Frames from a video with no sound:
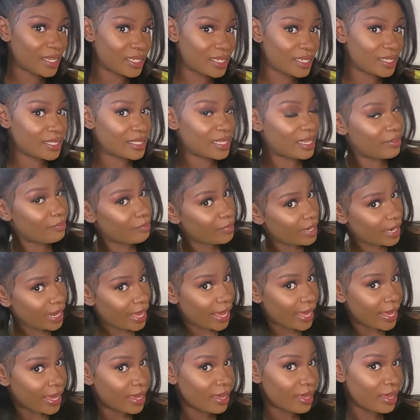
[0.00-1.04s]
It just give me
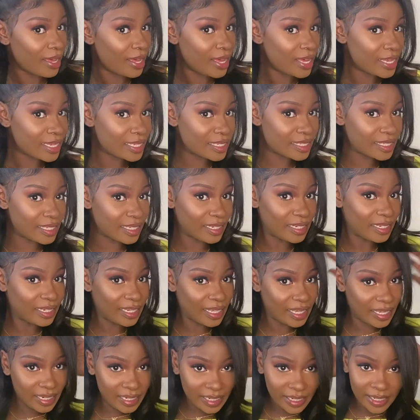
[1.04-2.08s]
that
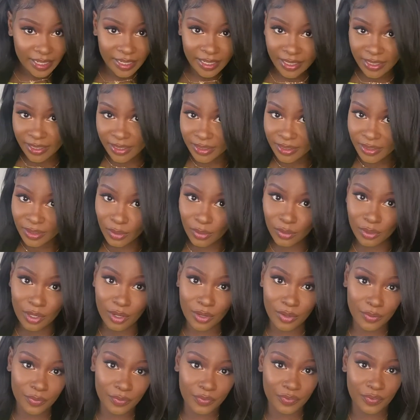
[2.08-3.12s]
Selena, you
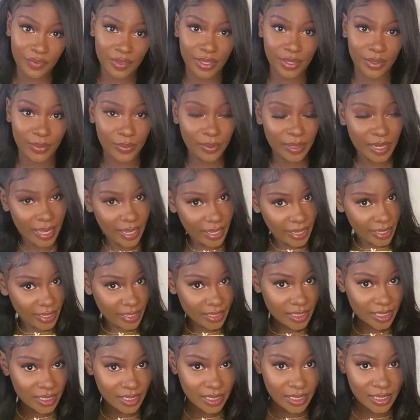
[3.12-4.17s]
know, feel. Like,
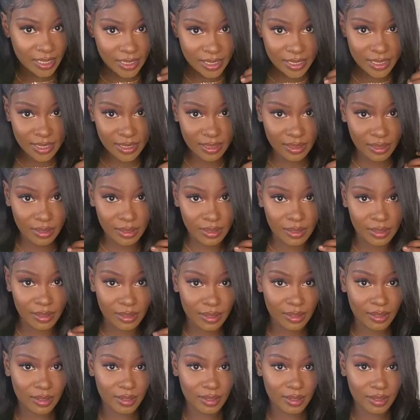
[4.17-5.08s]
it's just, uh